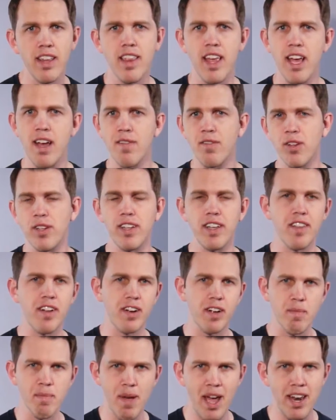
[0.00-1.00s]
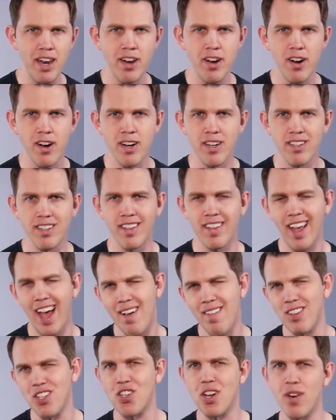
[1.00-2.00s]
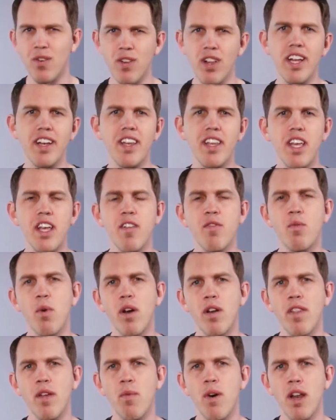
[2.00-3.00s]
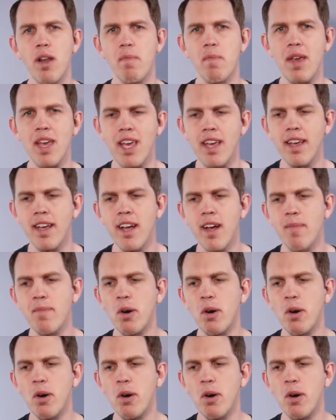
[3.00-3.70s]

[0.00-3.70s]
they've looked at their competitors, and they have a general idea of where they want to be.